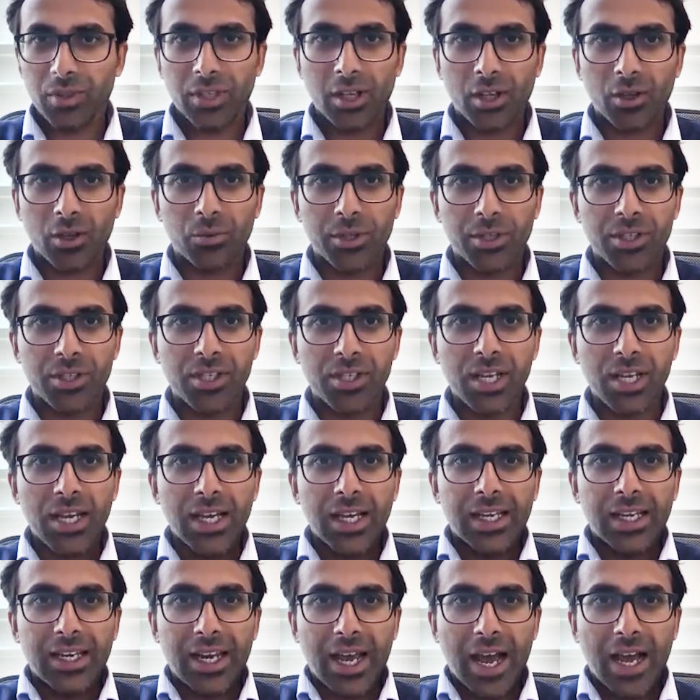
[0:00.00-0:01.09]
In other words,
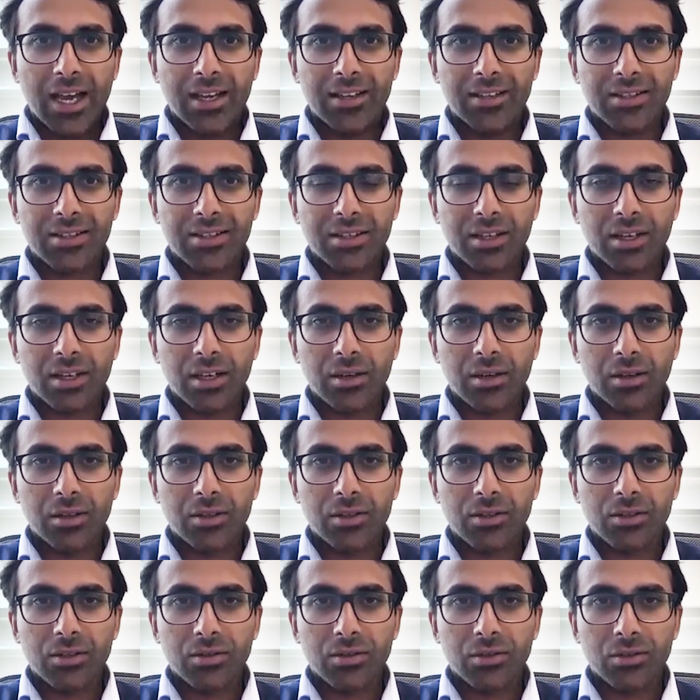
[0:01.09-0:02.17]
it has uh,
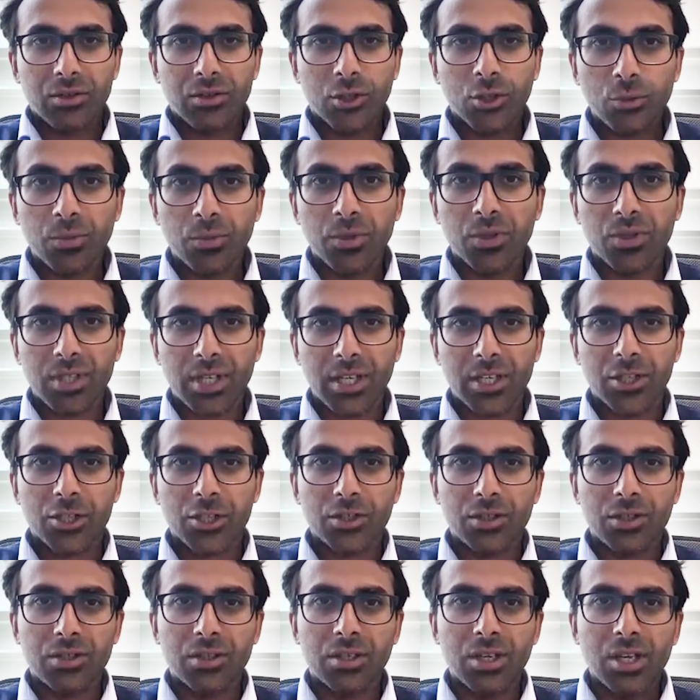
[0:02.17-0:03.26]
two
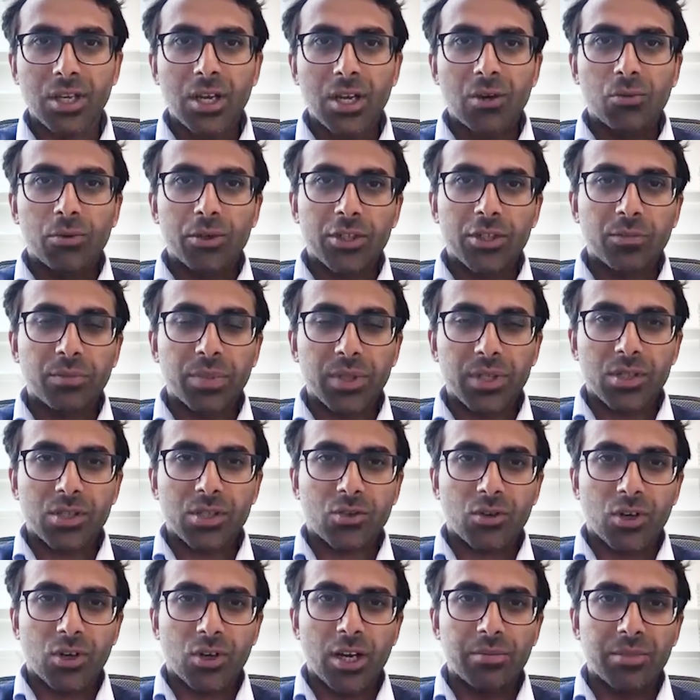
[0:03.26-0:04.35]
mutations which have been
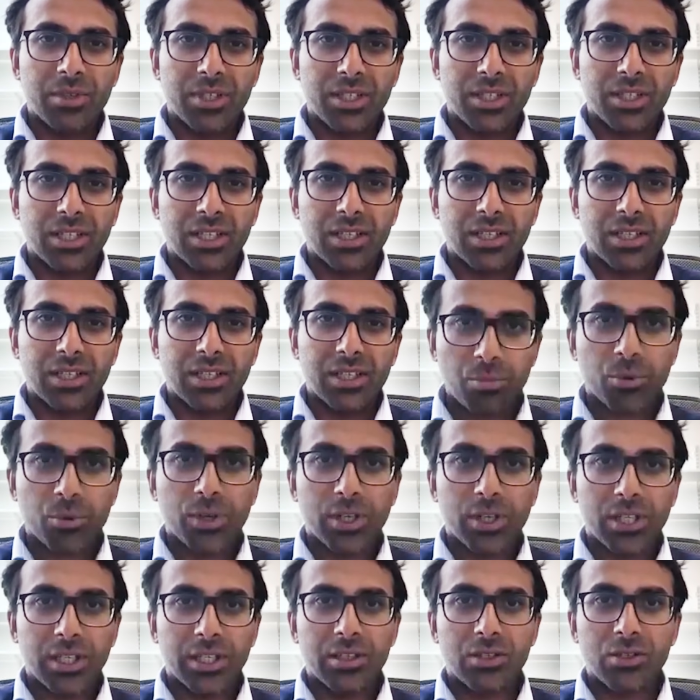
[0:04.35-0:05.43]
described uh,
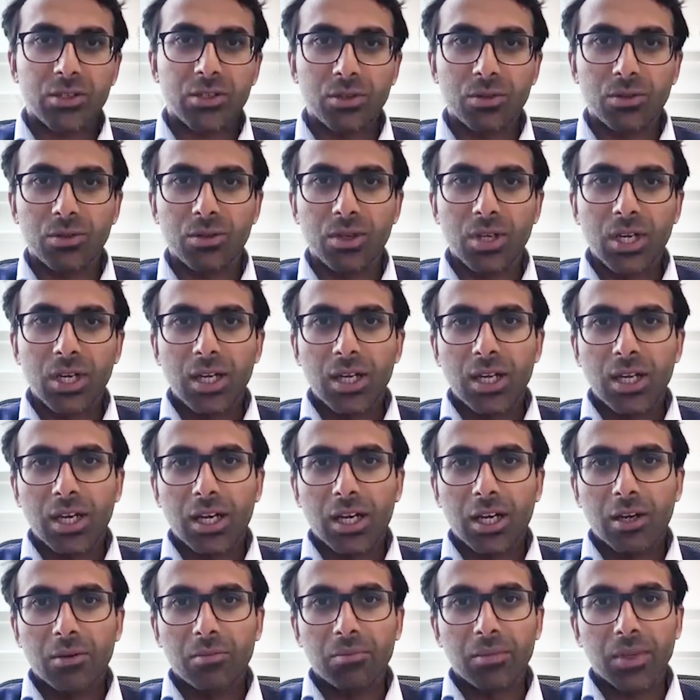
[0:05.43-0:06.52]
separately to
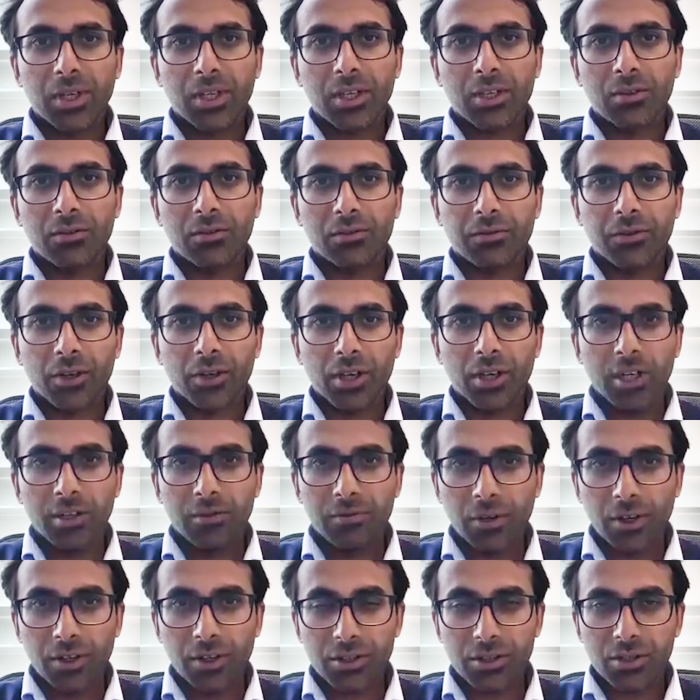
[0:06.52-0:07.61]
um, confer
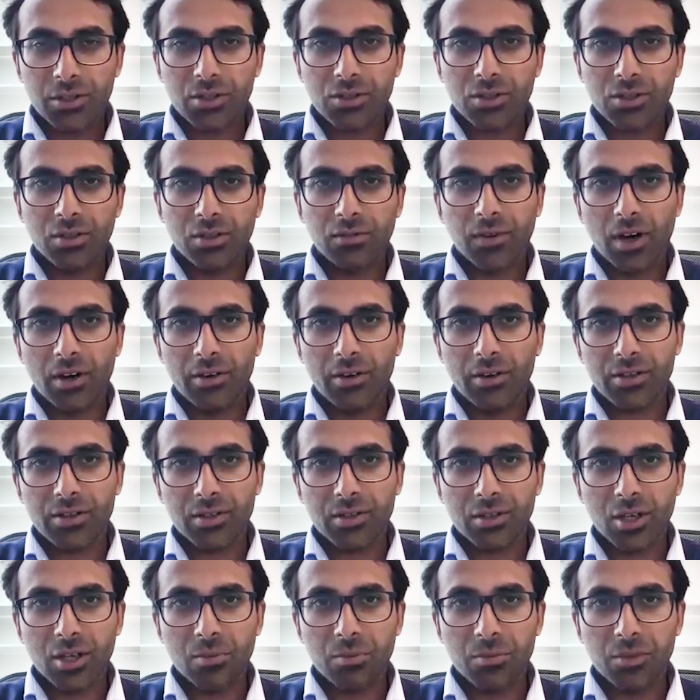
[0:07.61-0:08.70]
advantages to the virus
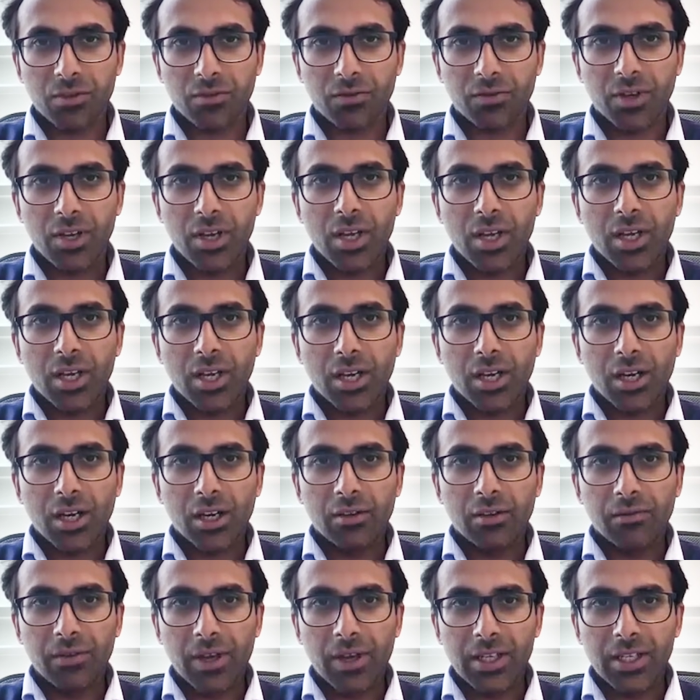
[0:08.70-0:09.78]
in terms of uh,
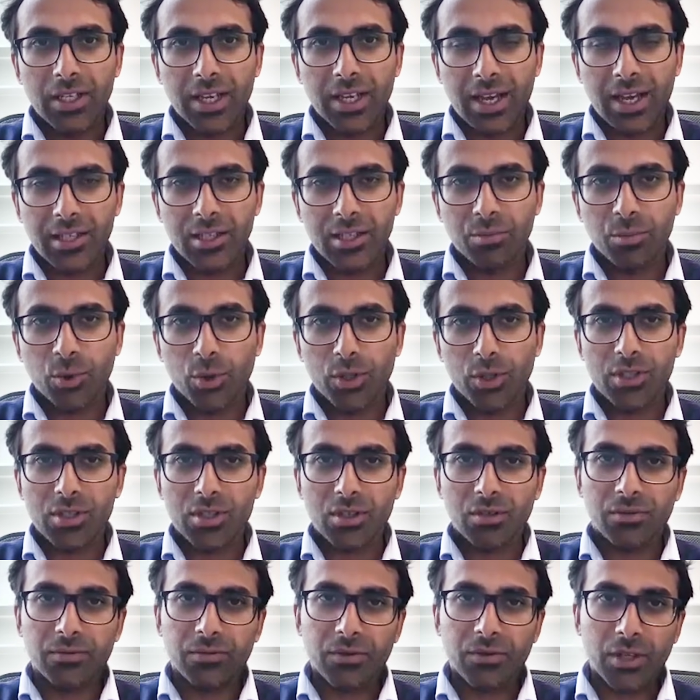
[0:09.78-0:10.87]
evading antibodies
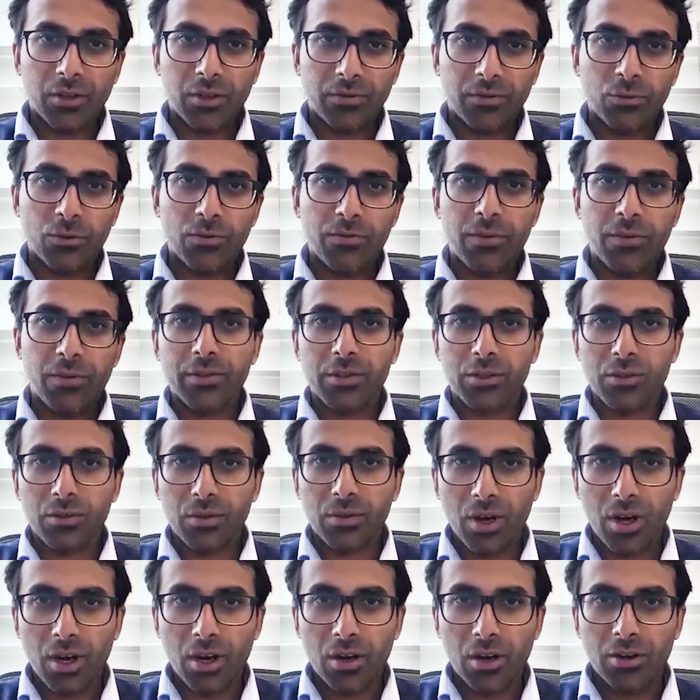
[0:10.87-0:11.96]
of so
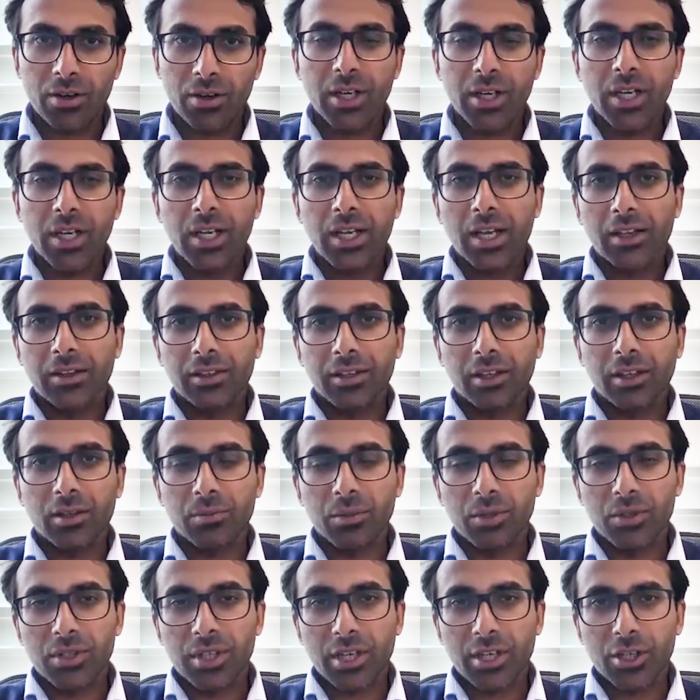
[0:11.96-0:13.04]
L452R, and the other
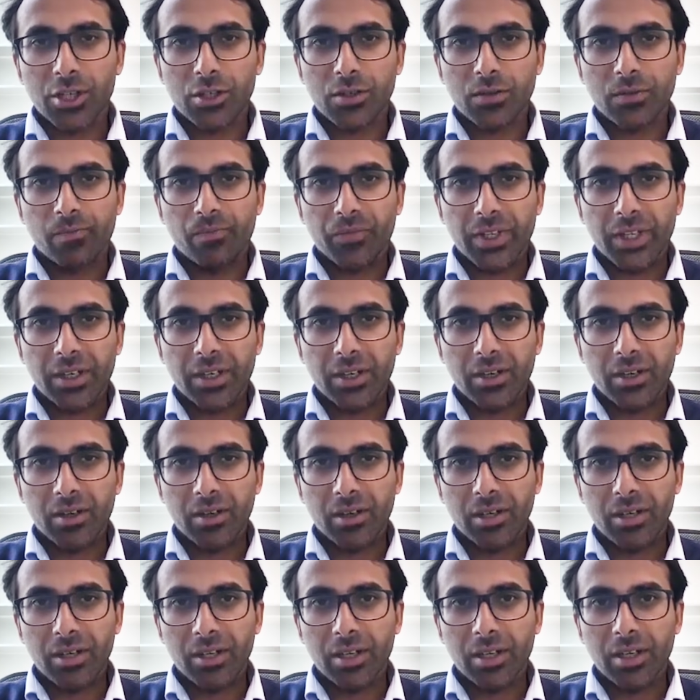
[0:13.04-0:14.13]
mutation uh,
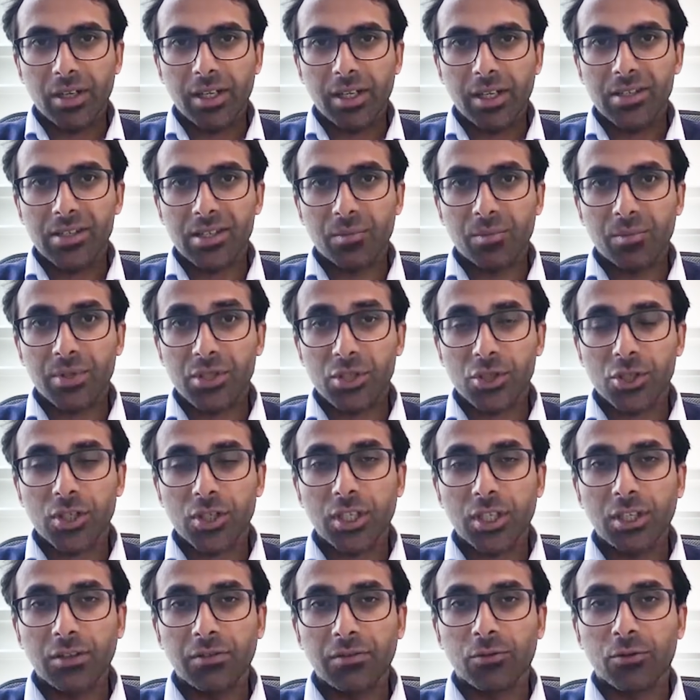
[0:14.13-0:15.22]
uh, is at position
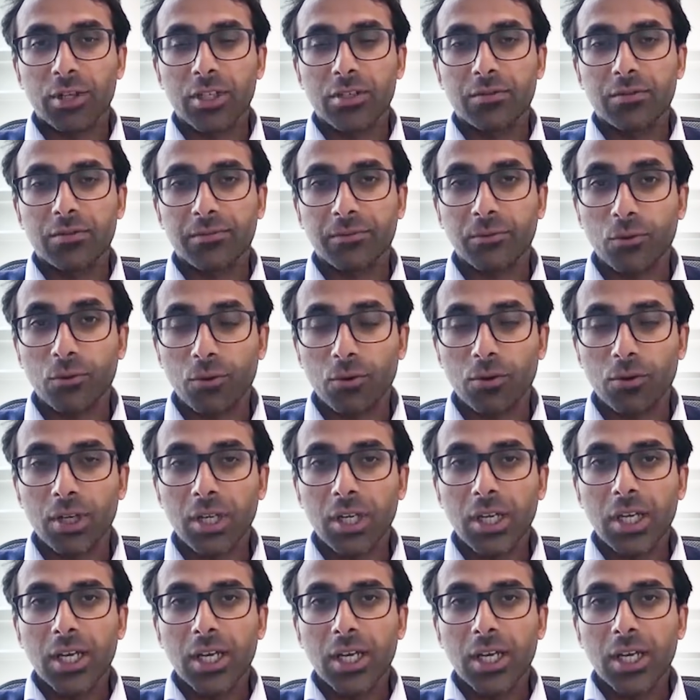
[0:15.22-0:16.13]
E484.